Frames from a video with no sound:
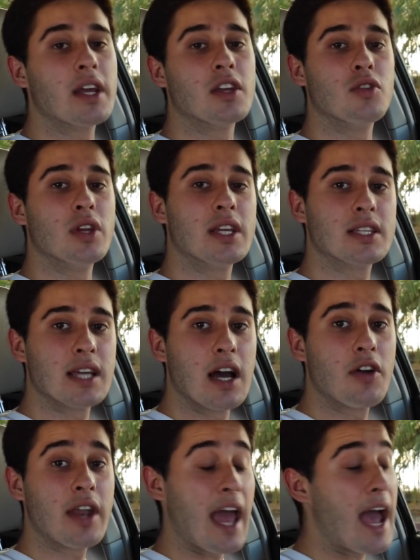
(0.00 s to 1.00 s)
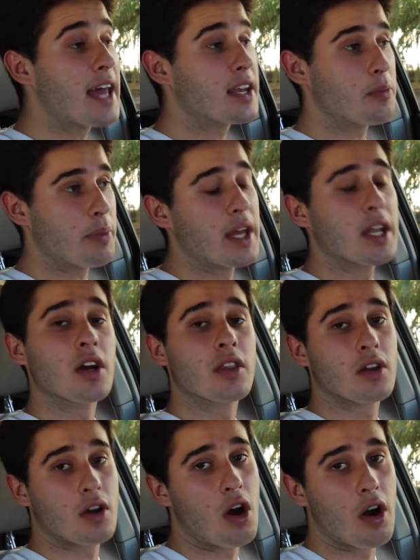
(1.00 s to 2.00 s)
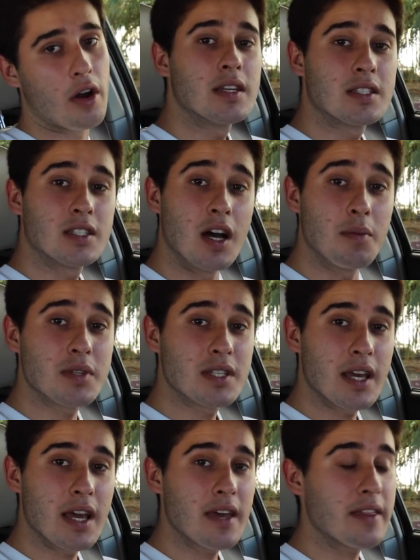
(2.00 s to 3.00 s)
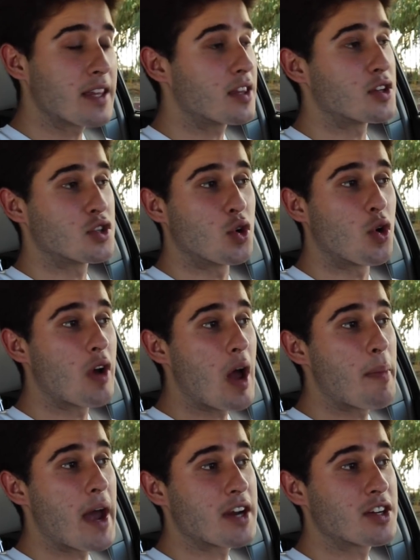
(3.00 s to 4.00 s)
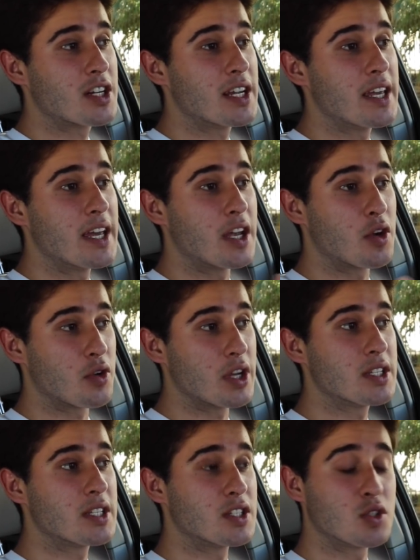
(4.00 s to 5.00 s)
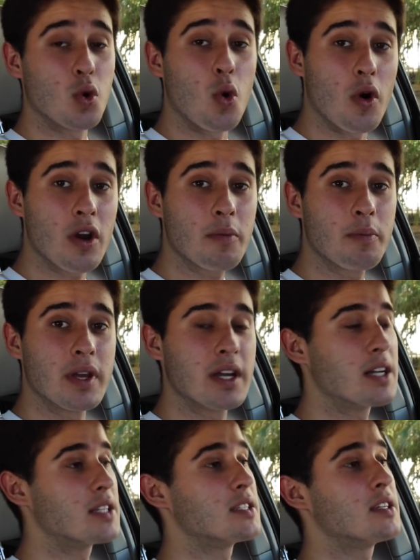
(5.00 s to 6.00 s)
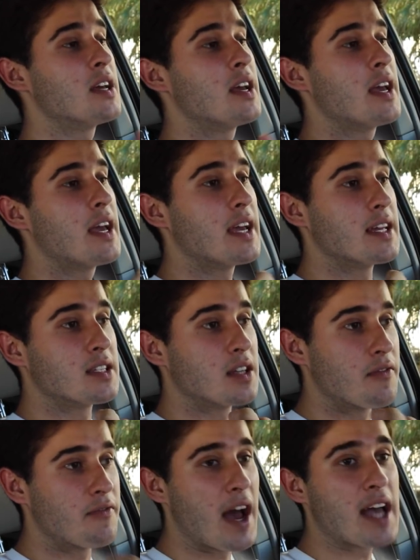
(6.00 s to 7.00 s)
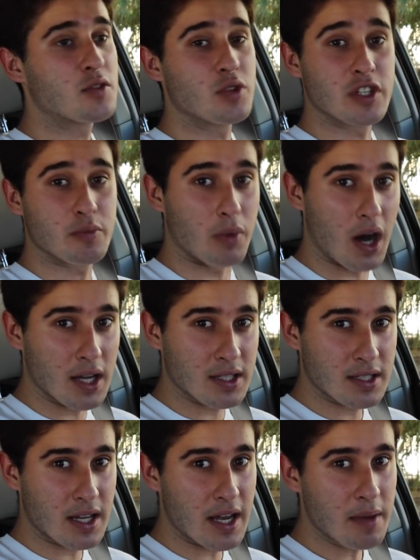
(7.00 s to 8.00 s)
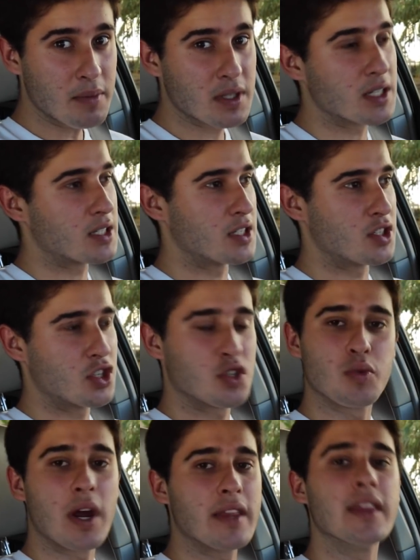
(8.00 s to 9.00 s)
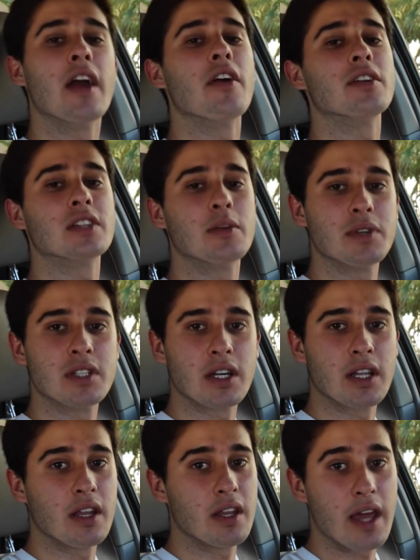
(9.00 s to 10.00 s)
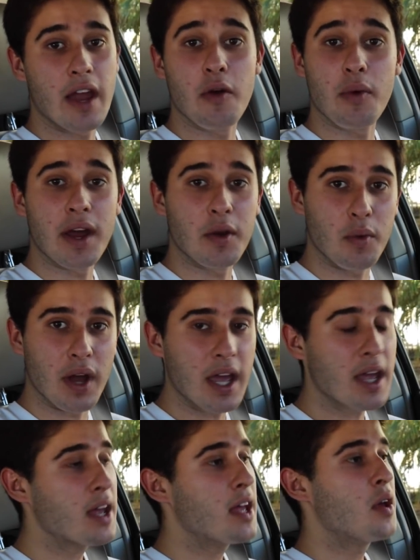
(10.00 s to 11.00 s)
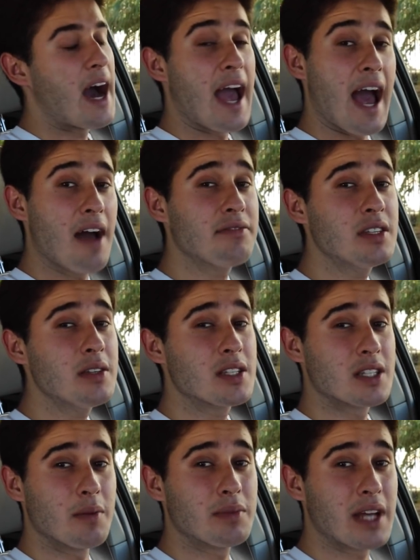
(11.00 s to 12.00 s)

a unique sound, and depending on the car. Some say that the short ram actually increases torque because it's a fast response time. Since it's just right there, it's gonna be sucking in the air right away. I have seen some